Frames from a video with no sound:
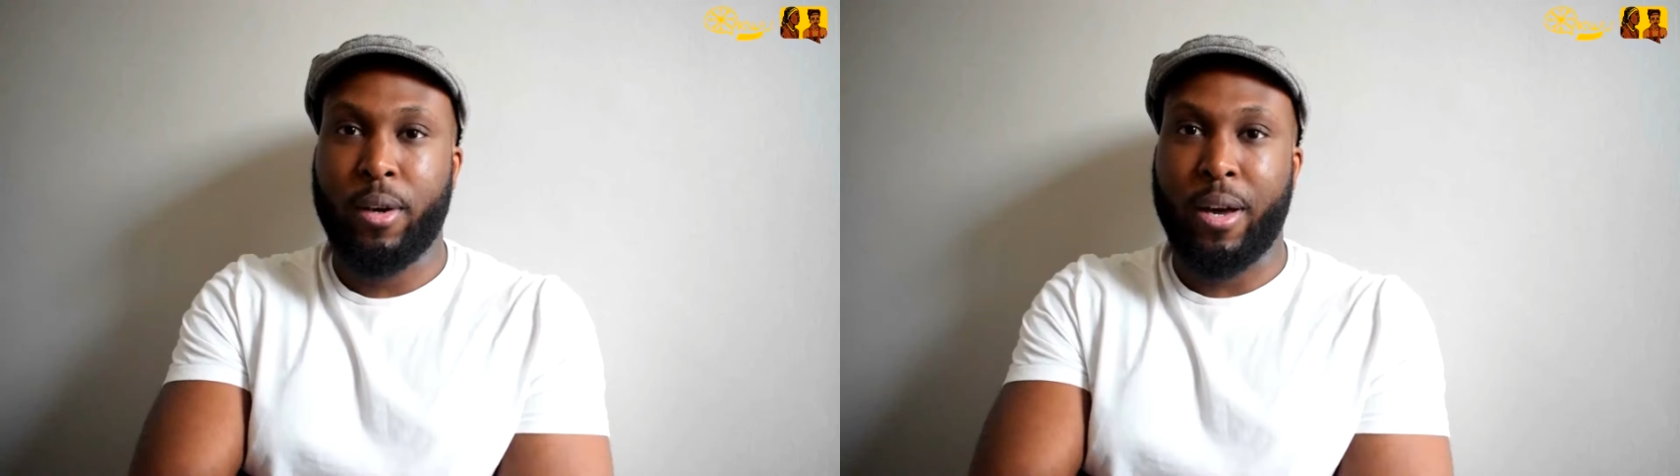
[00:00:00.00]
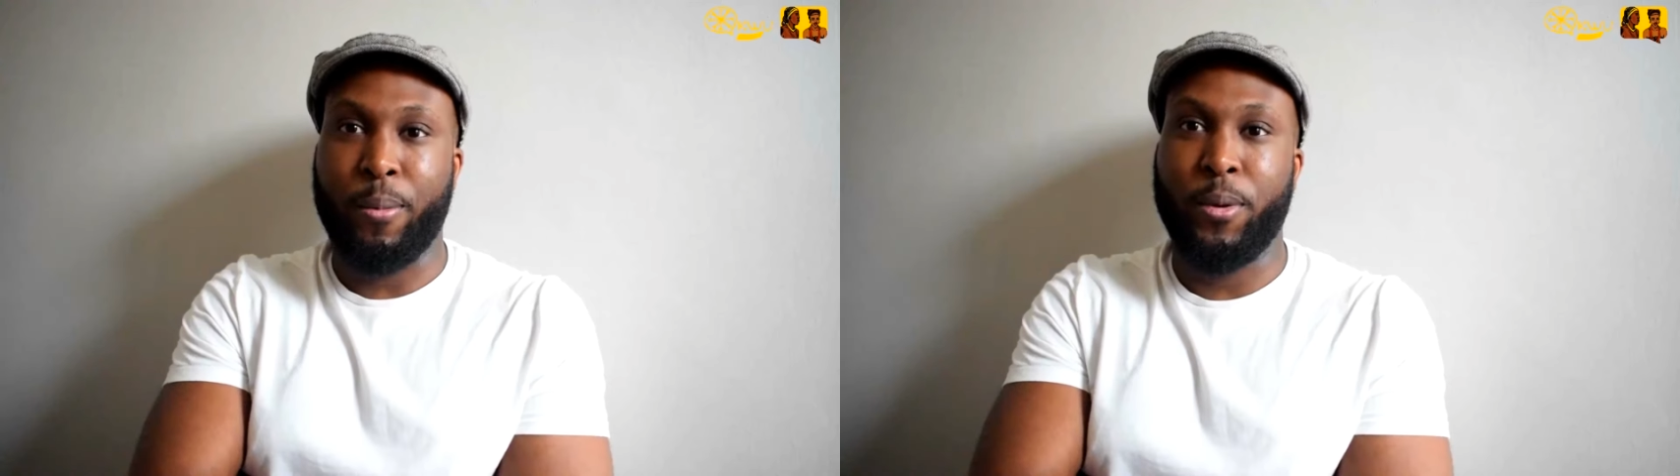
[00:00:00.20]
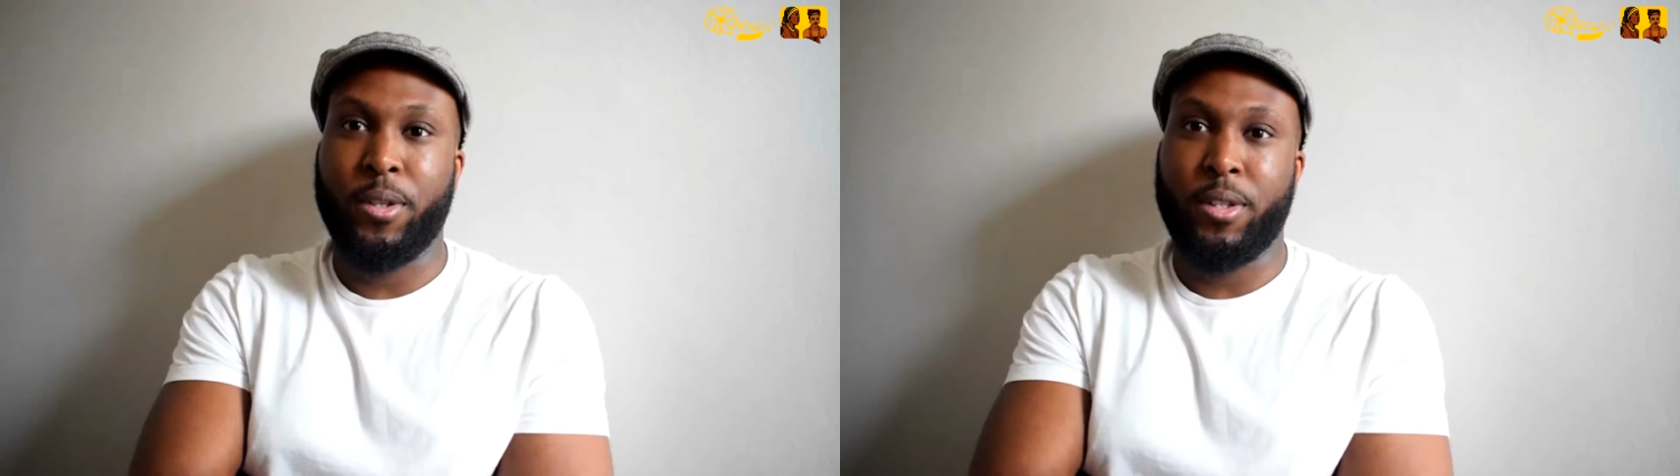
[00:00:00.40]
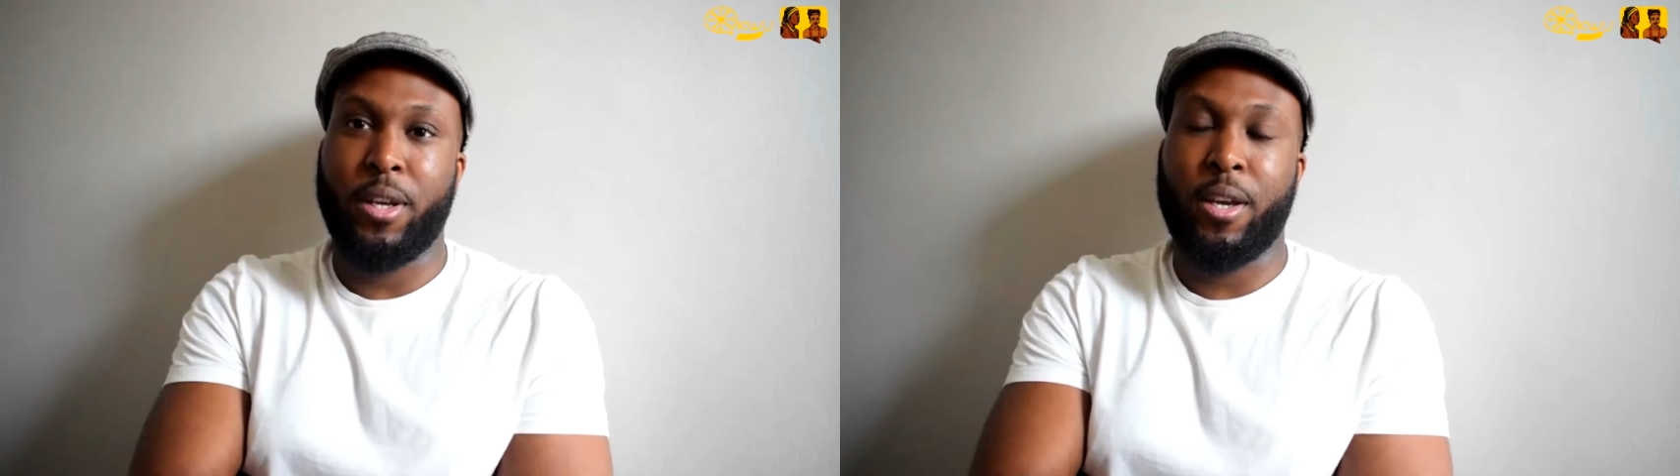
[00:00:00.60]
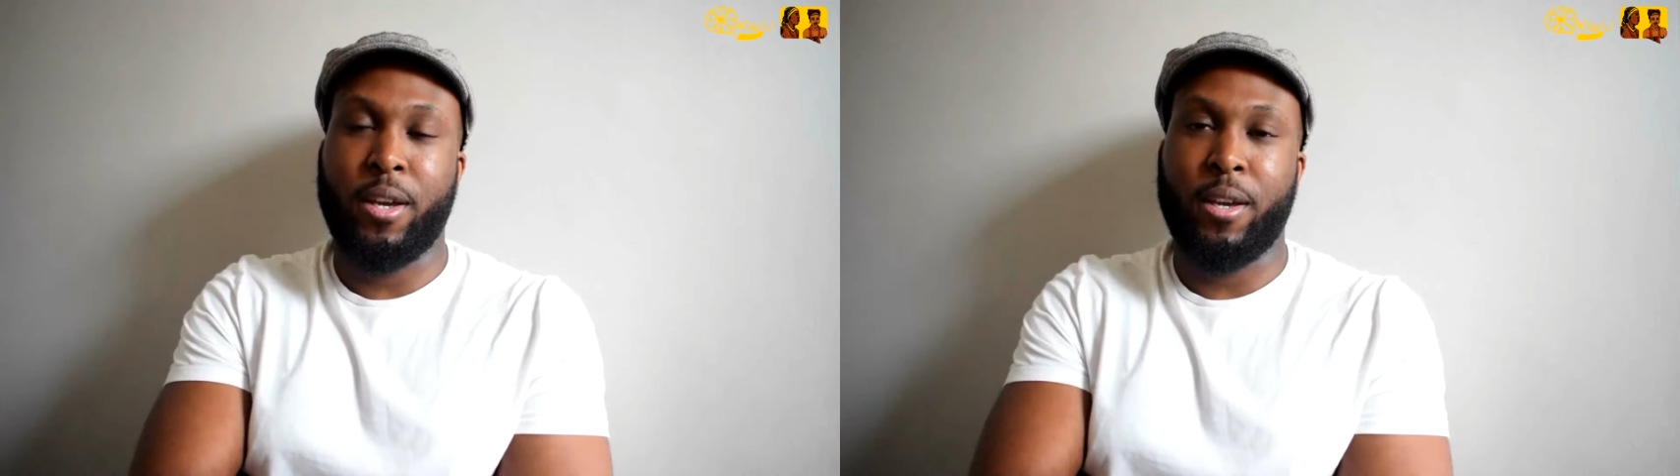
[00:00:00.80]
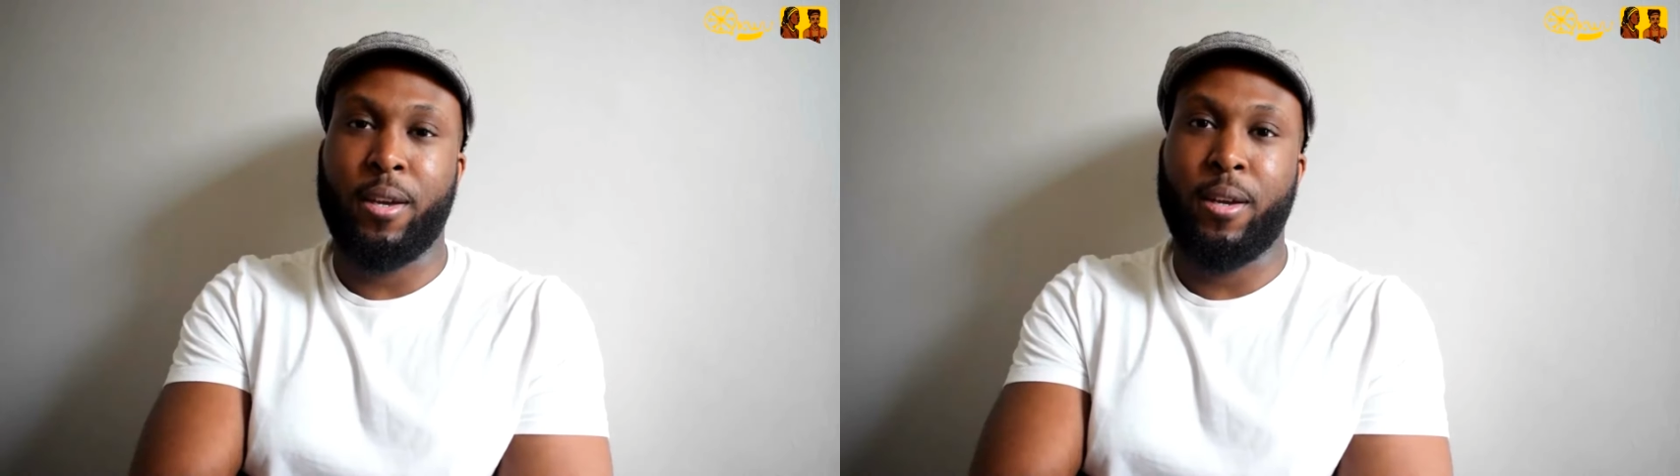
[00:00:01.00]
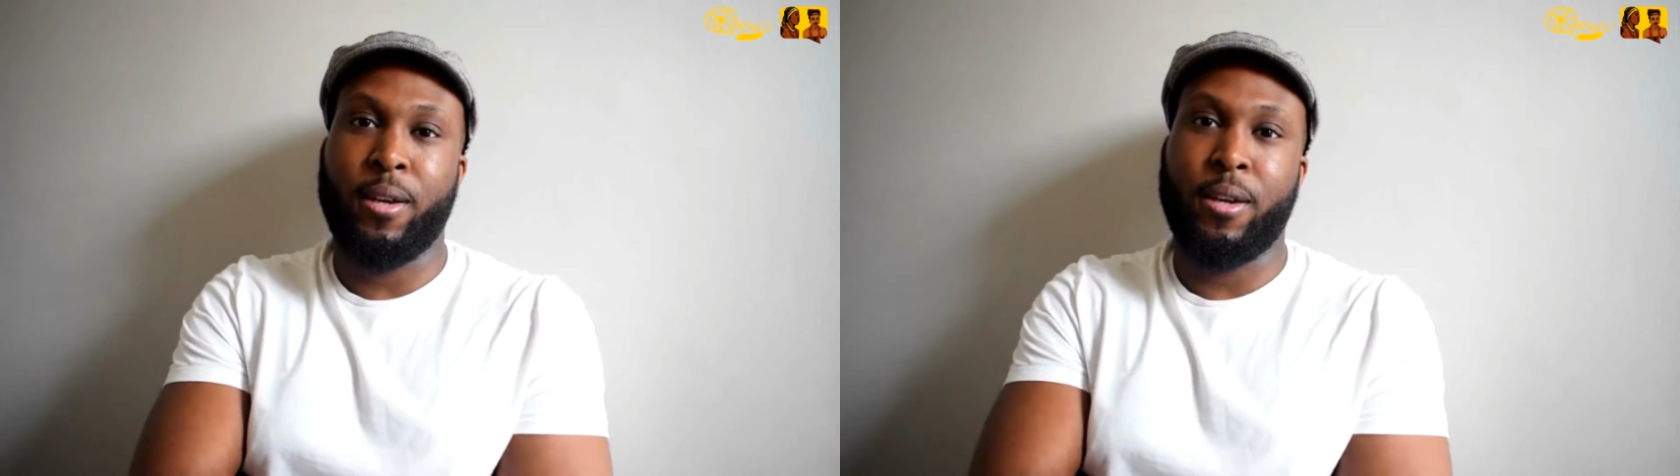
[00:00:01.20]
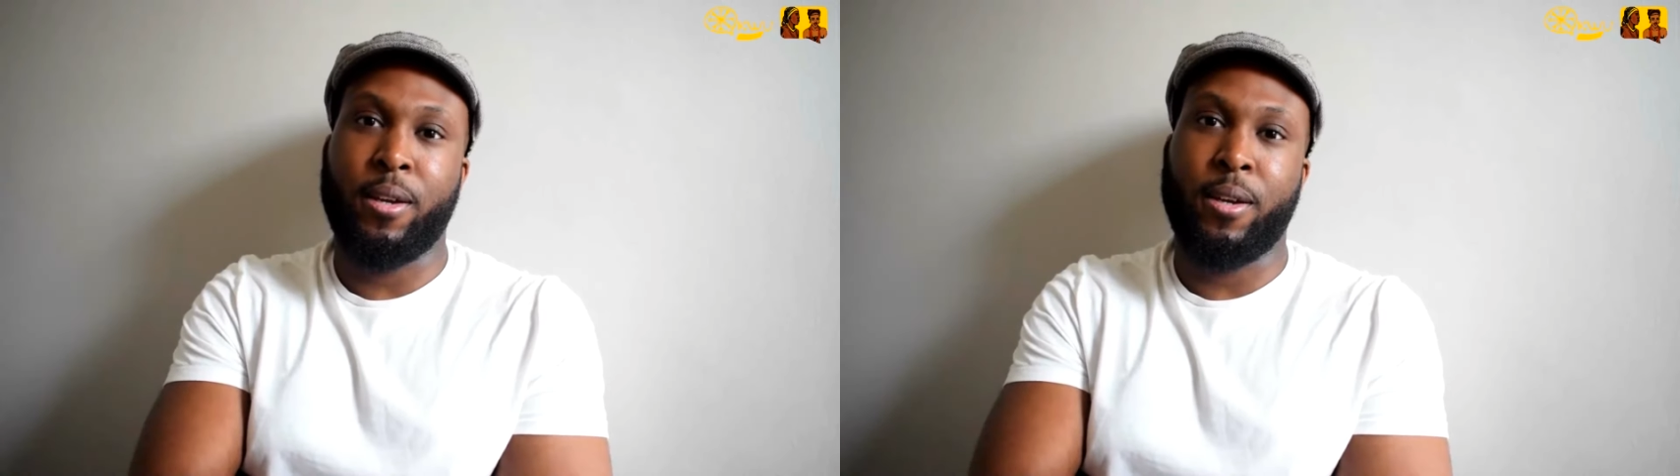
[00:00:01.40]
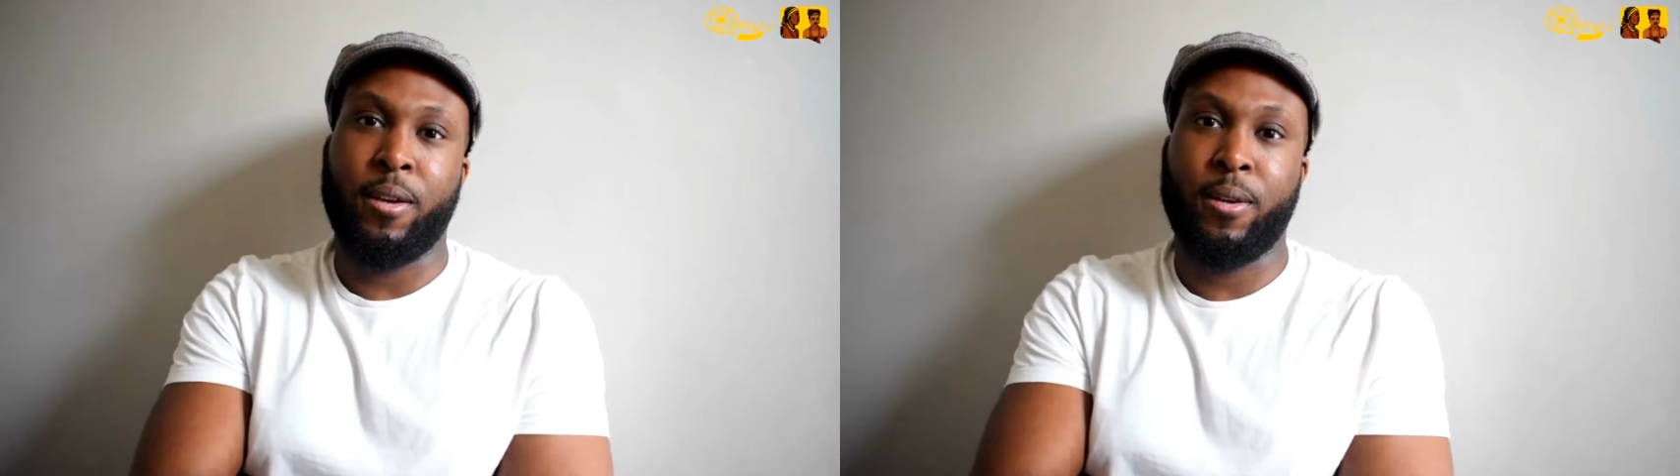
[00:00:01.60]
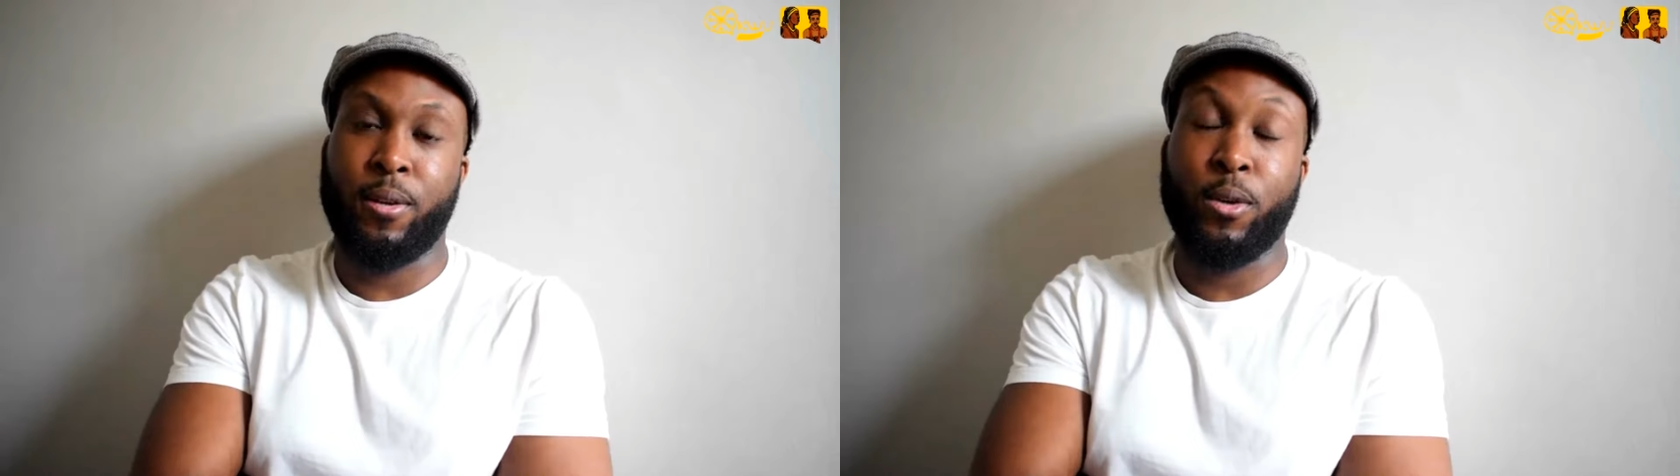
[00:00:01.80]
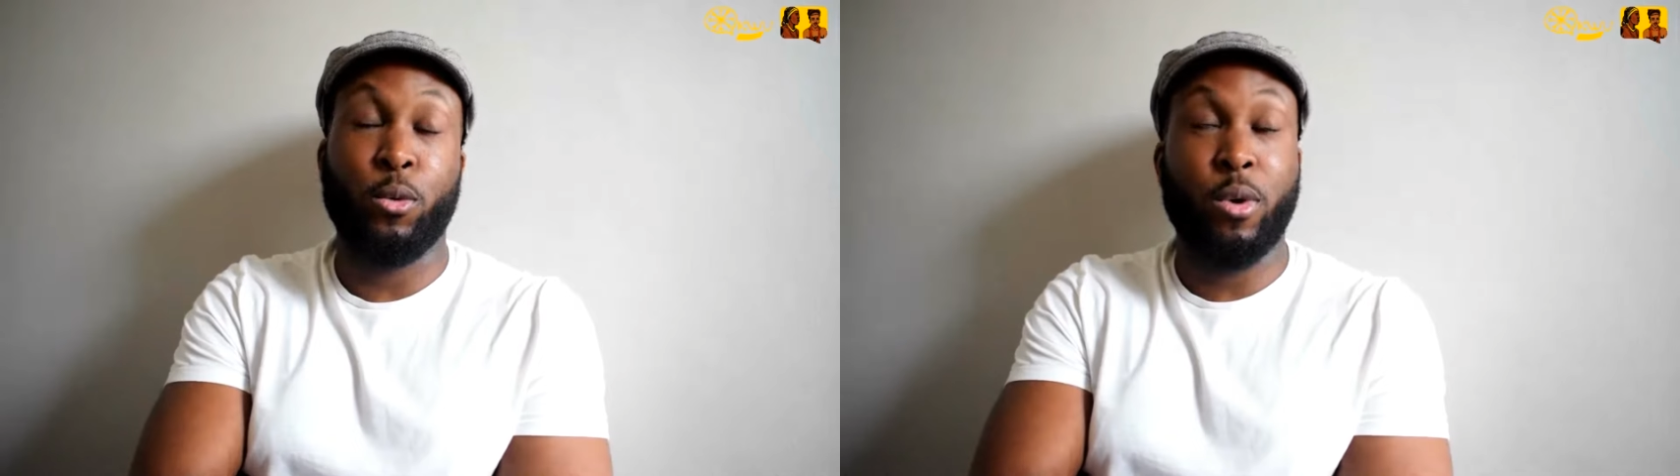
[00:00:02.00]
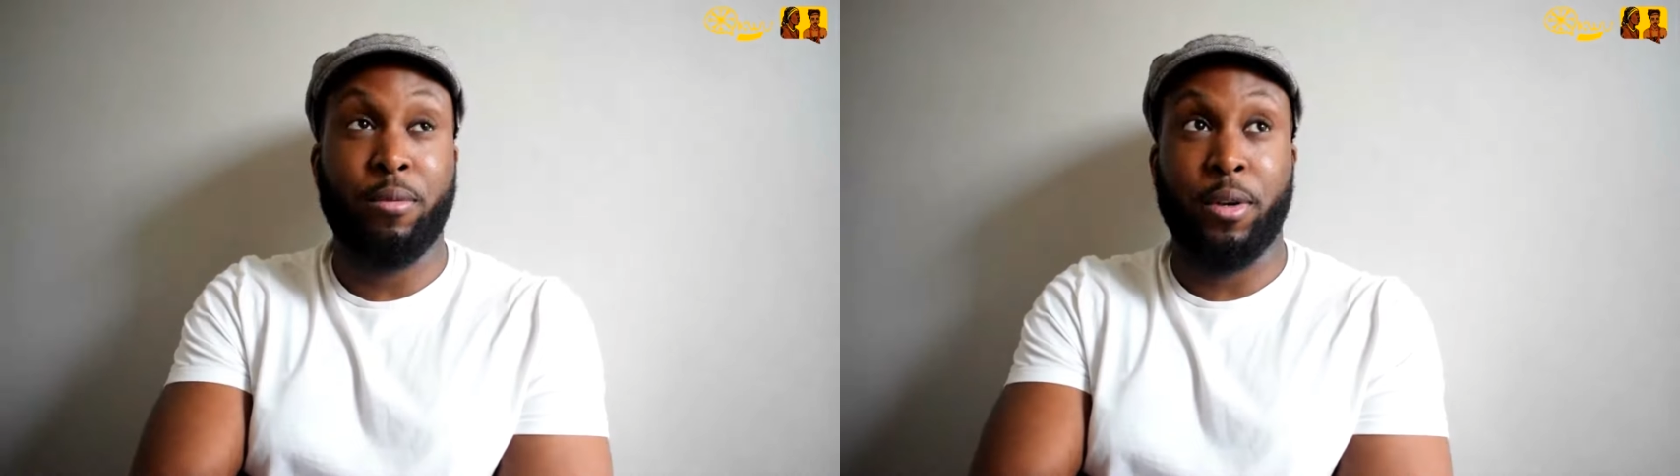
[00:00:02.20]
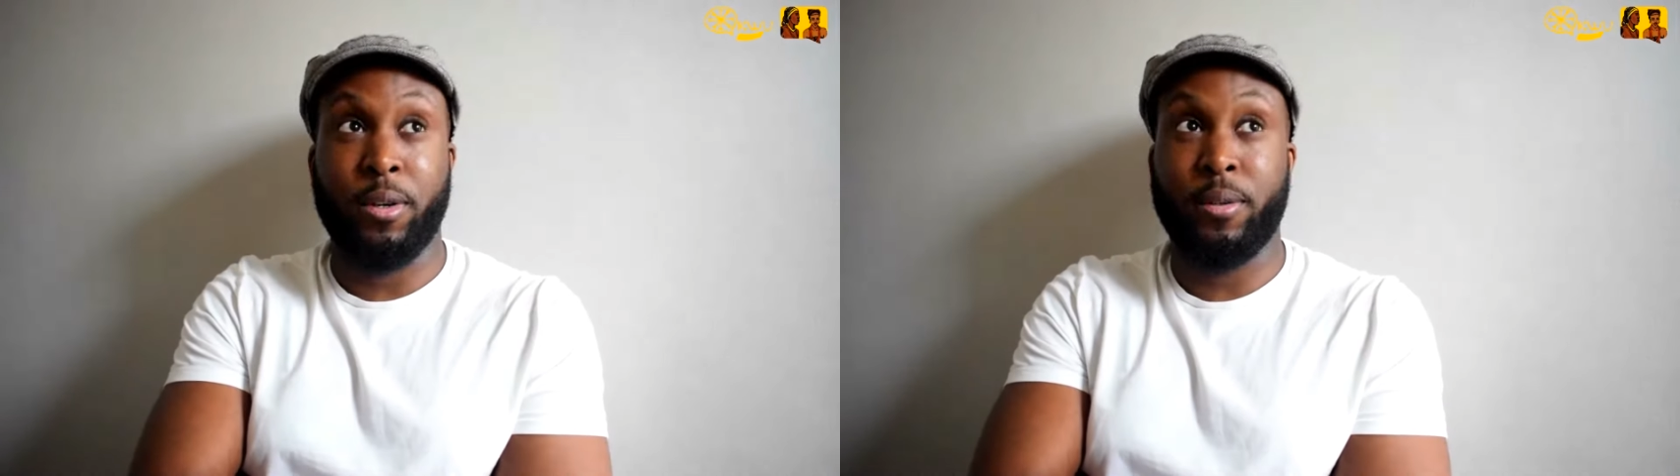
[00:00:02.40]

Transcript: I would say good weather.